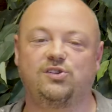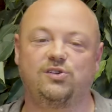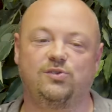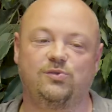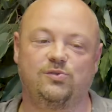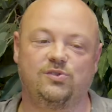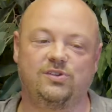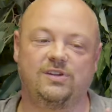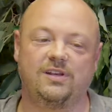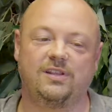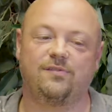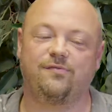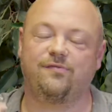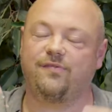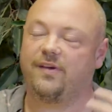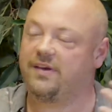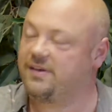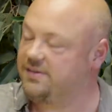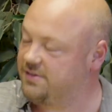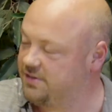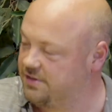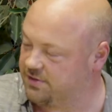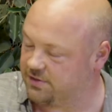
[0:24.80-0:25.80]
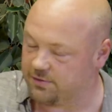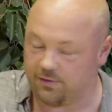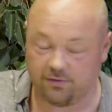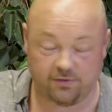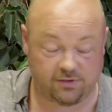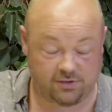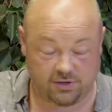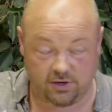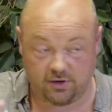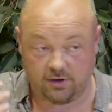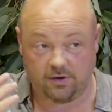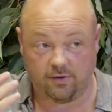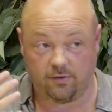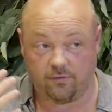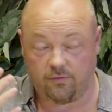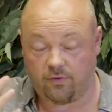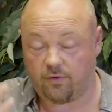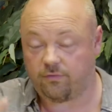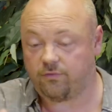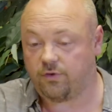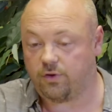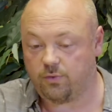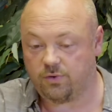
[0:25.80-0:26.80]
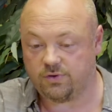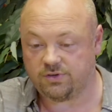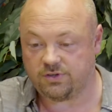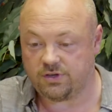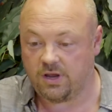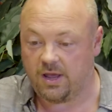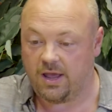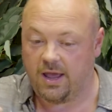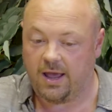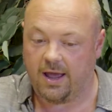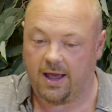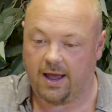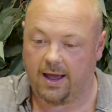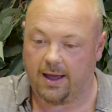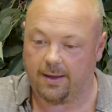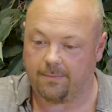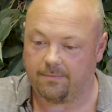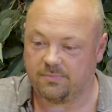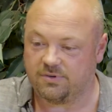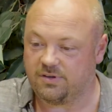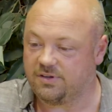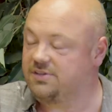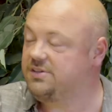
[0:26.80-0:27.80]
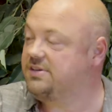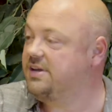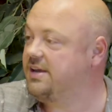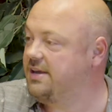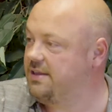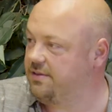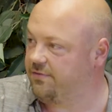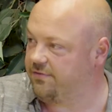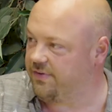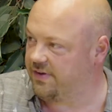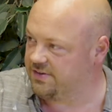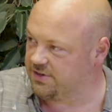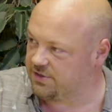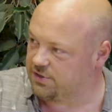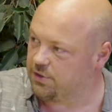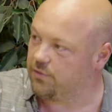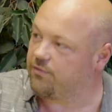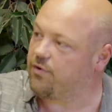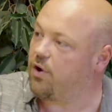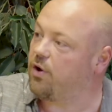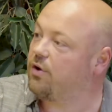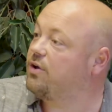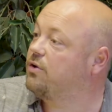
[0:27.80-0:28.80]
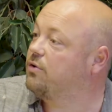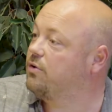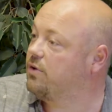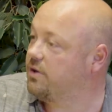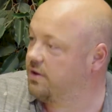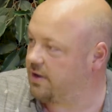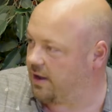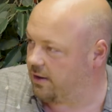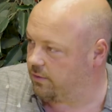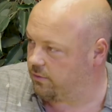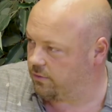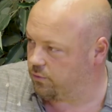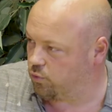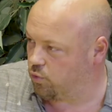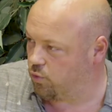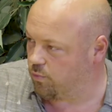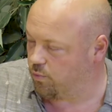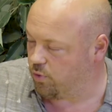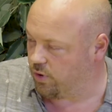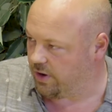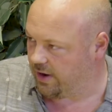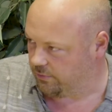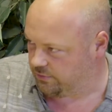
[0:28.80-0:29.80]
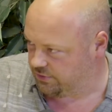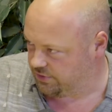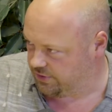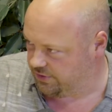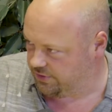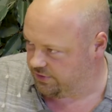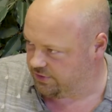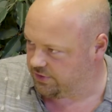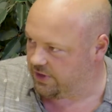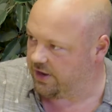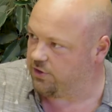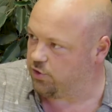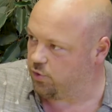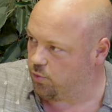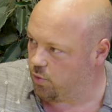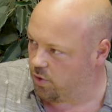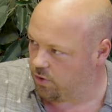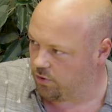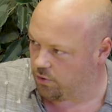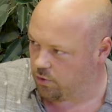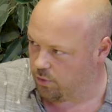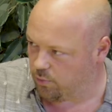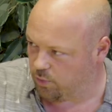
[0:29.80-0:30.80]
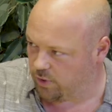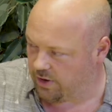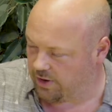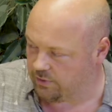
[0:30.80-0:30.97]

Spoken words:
to see the faces, certainly of our viewers, to see the faces of our Cornwall councillors, and you are a Cornwall